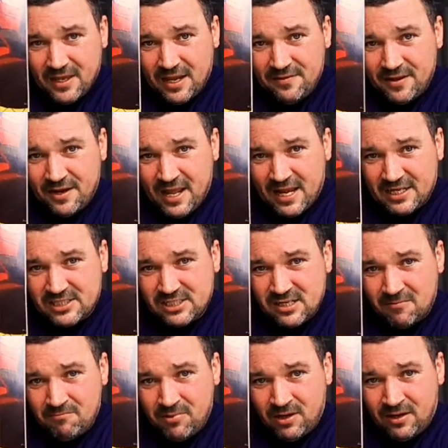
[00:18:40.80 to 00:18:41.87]
Then the next
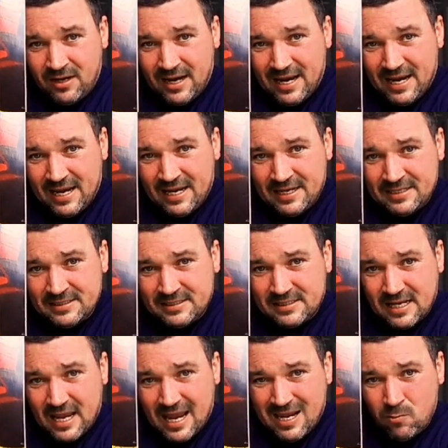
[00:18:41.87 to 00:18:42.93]
number
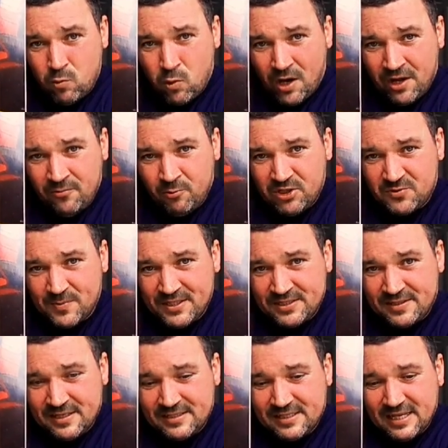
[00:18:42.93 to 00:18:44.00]
is a 1, which
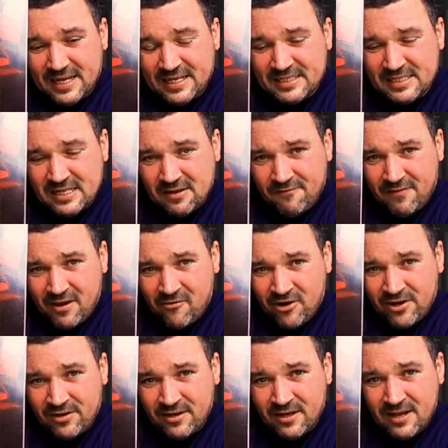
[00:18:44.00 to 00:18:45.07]
means this isn't a
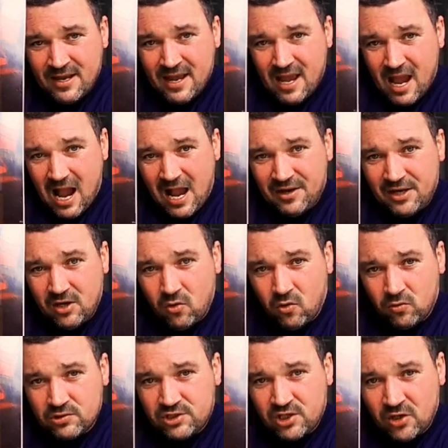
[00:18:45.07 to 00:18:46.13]
variant. And
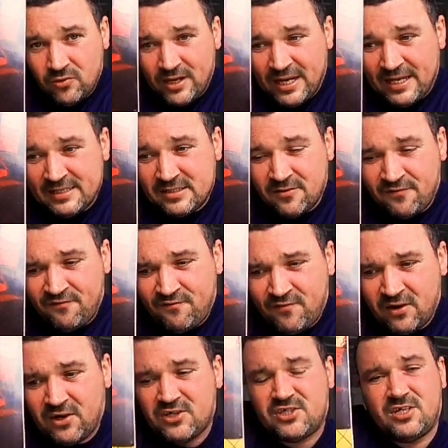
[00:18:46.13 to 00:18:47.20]
it also is the
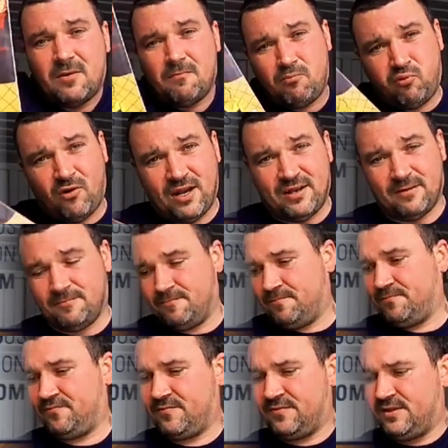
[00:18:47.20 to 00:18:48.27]
first print,
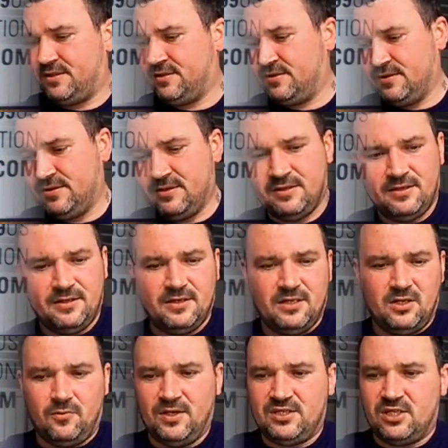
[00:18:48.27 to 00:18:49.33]

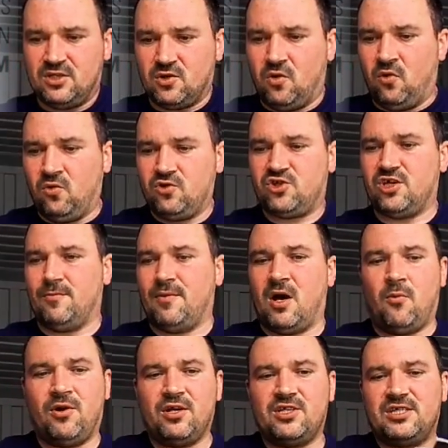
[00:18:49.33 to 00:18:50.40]
which is awesome.
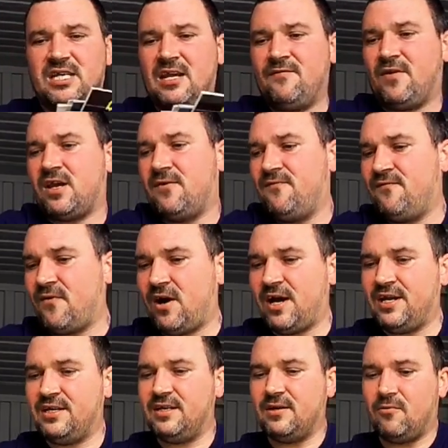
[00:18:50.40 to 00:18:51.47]
I want to see if I can
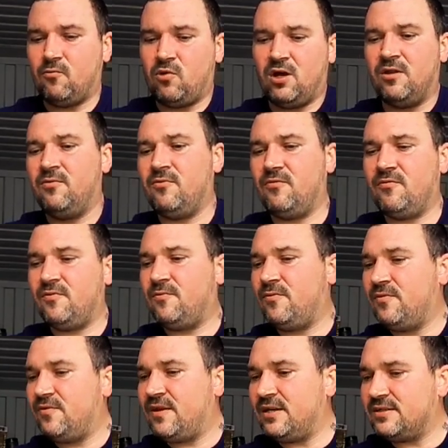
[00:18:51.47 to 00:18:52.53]
find one
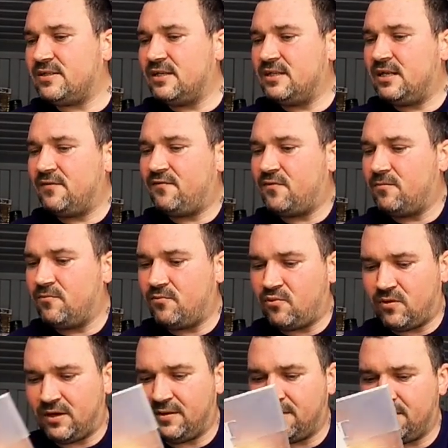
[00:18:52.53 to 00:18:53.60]
that's a different
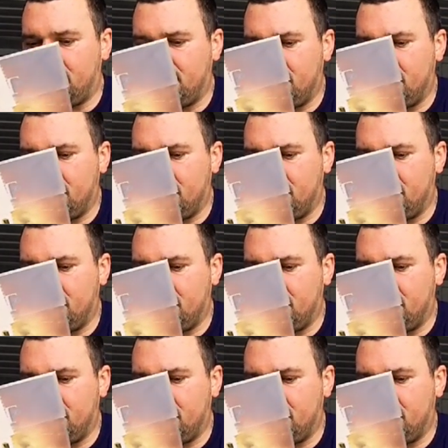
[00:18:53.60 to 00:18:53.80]
print.